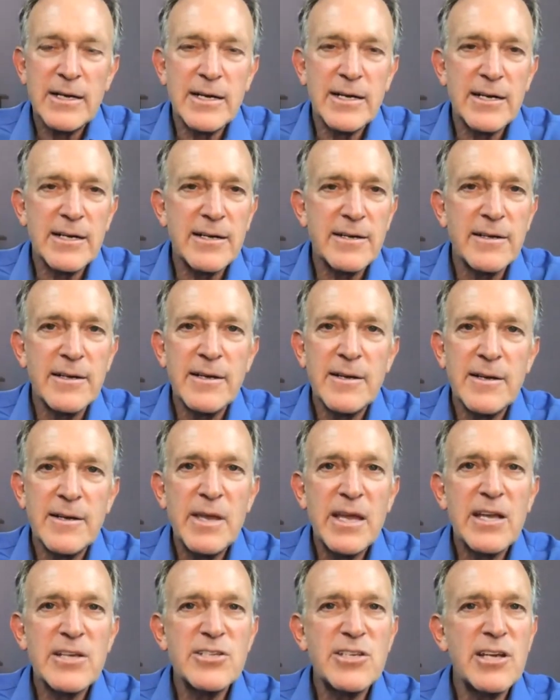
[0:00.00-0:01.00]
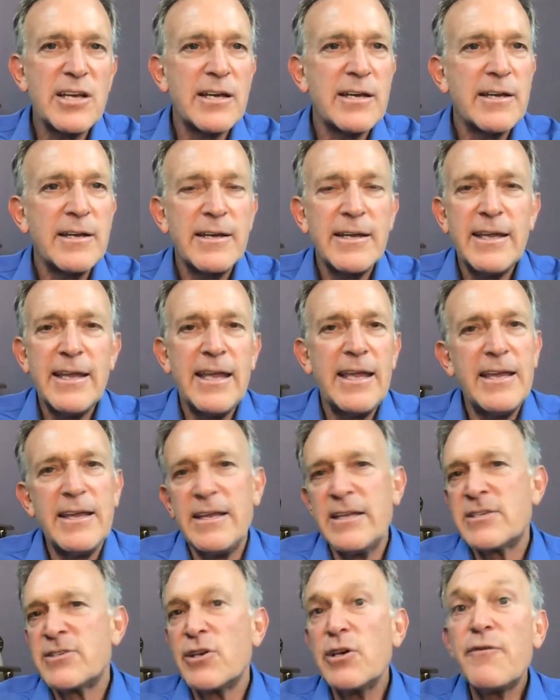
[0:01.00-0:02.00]
Uh, because you,
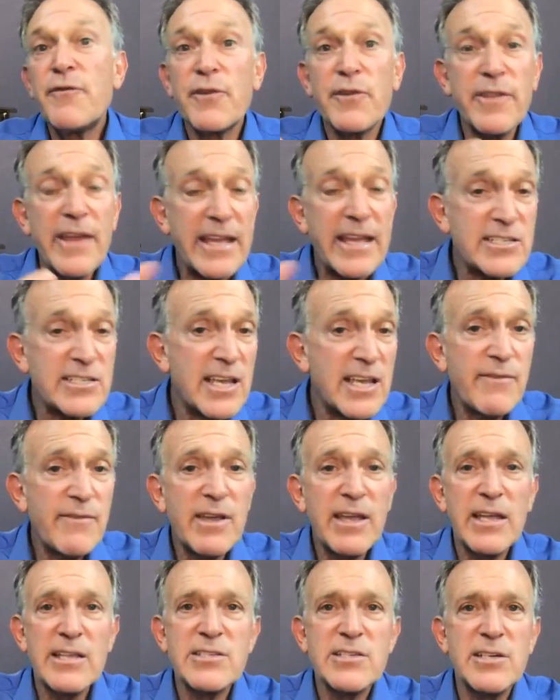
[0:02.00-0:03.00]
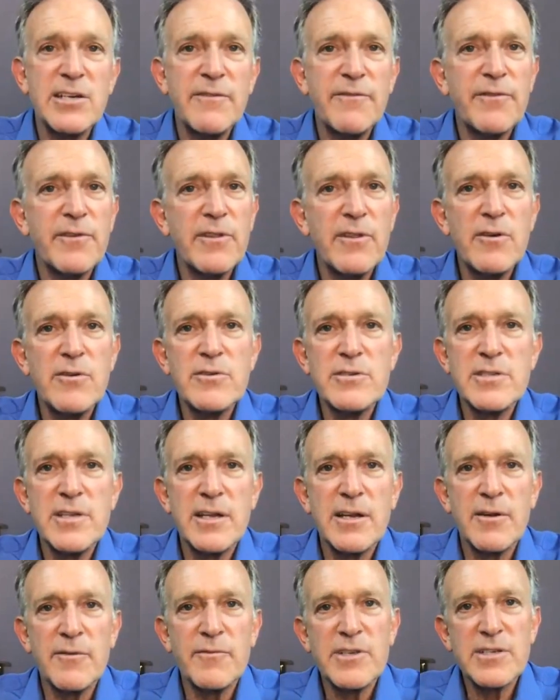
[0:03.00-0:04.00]
it's good for Thanksgiving. It's good for those that
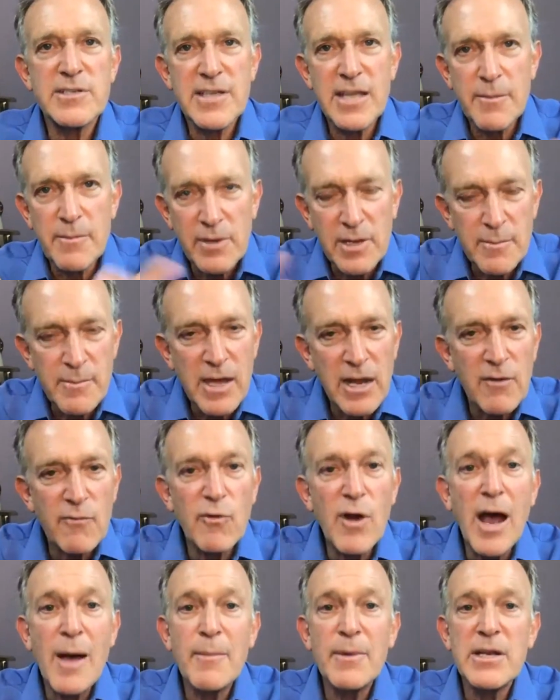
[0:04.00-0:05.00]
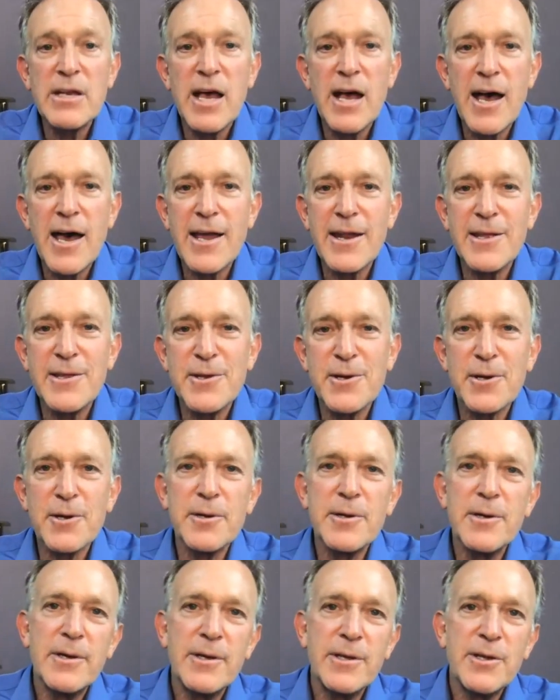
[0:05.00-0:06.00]
have just come, come out of Ramadan and
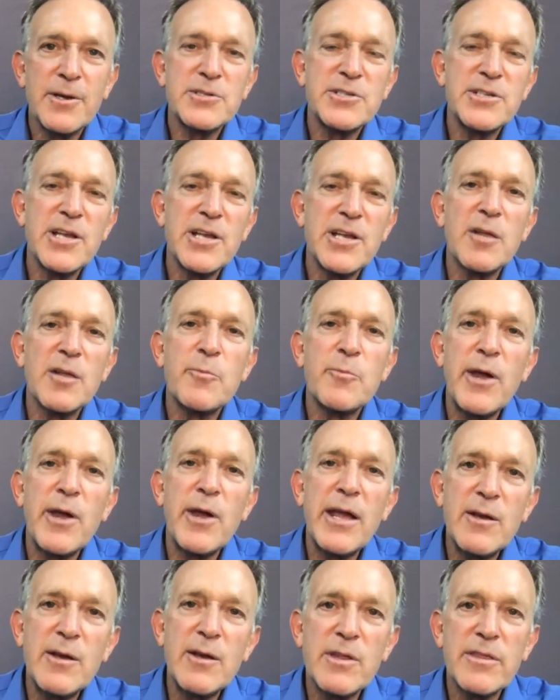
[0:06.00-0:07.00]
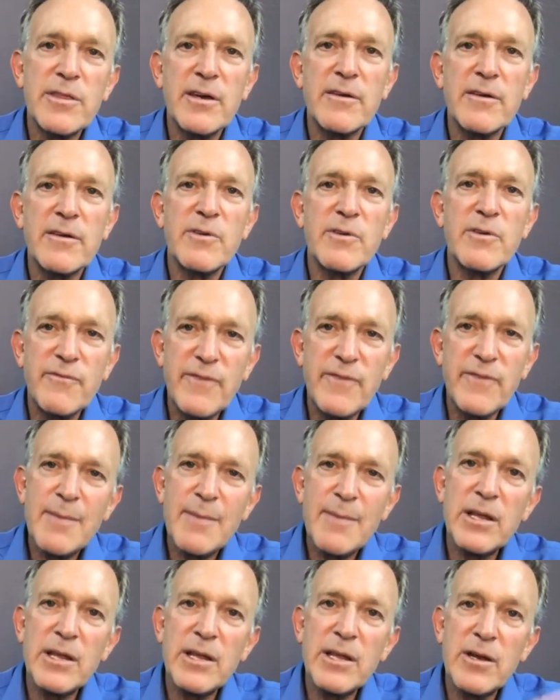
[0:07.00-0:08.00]
you're you're celebrating with uh, with
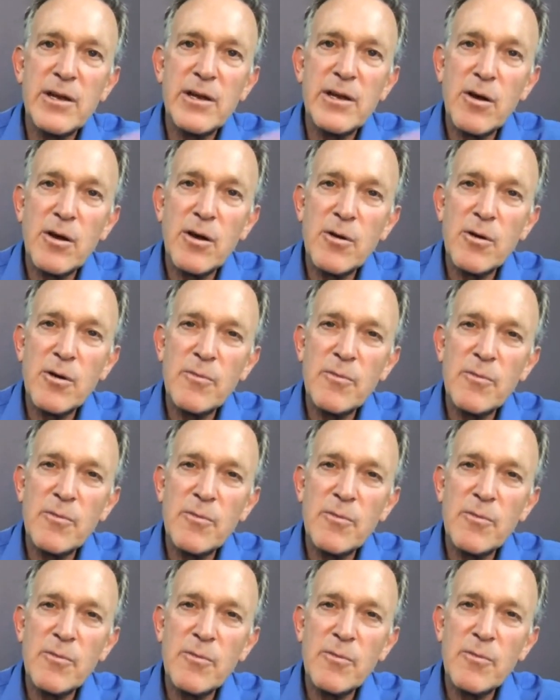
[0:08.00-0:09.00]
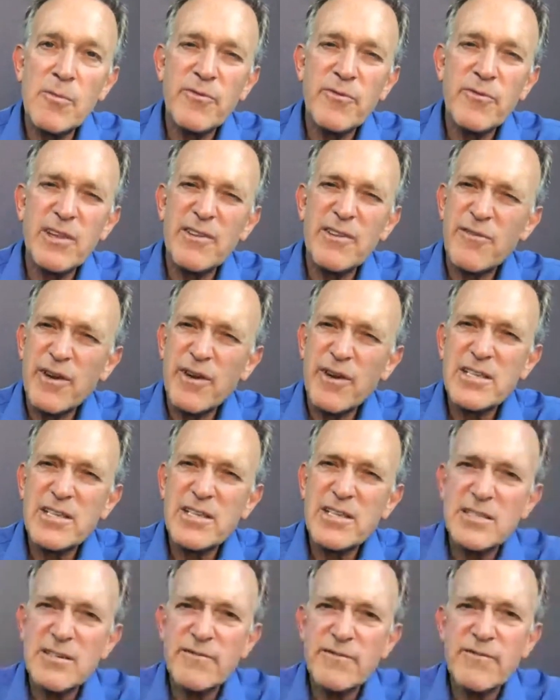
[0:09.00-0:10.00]
family and hopefully friends. If uh, you know,
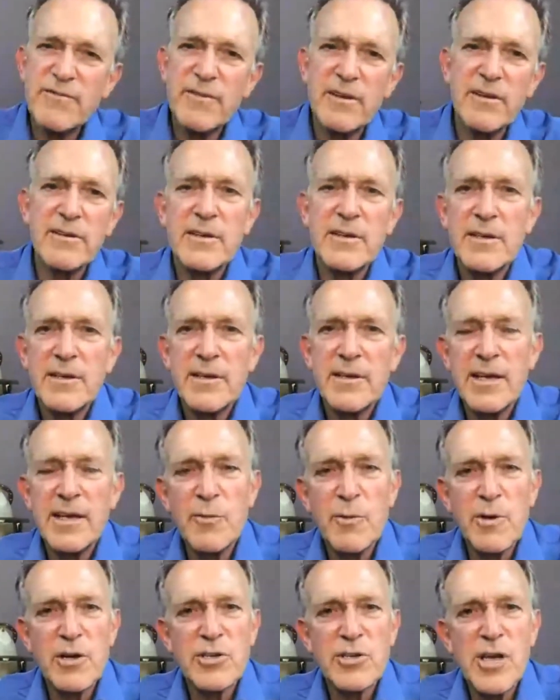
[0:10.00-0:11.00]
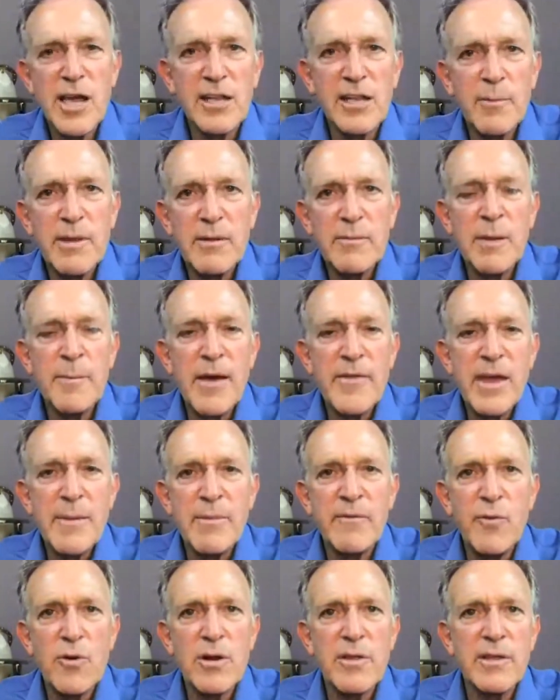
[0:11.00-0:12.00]
we were talking a little bit about that before. That
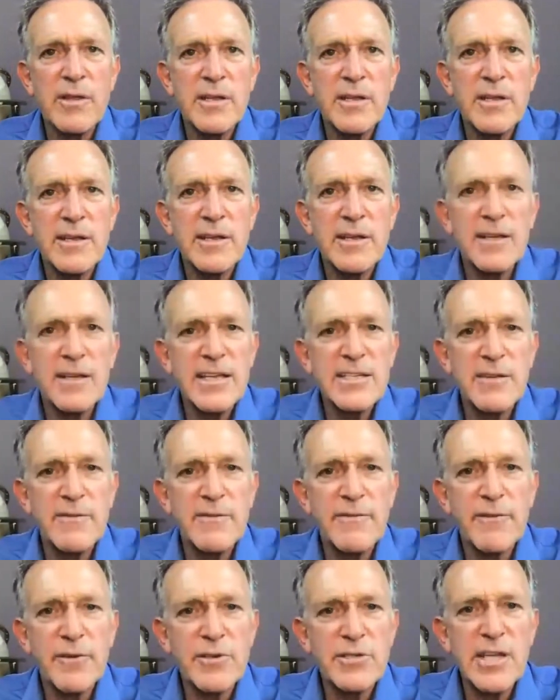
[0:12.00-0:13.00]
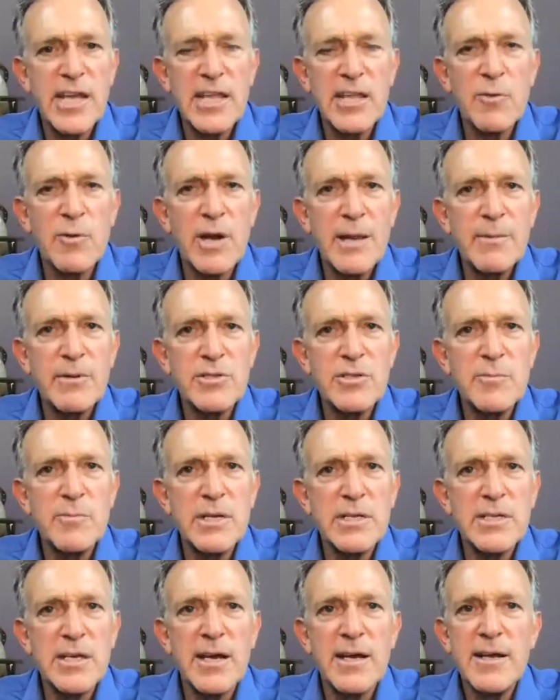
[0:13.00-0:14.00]
I guess the first night you were able to, but uh,
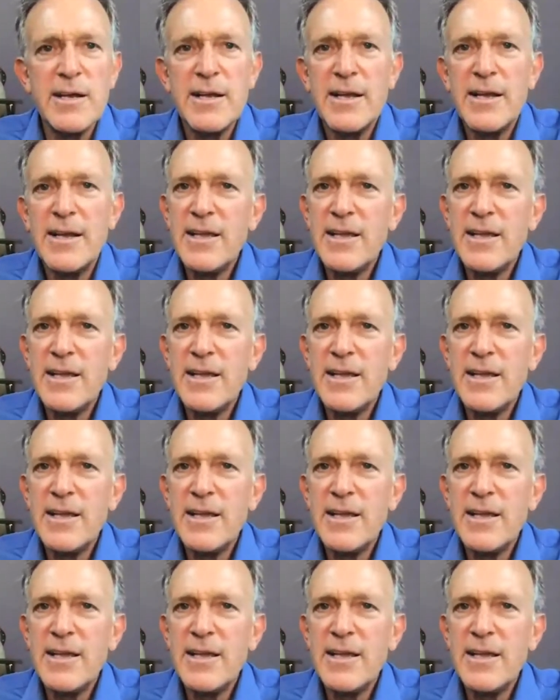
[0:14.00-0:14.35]
you know, th-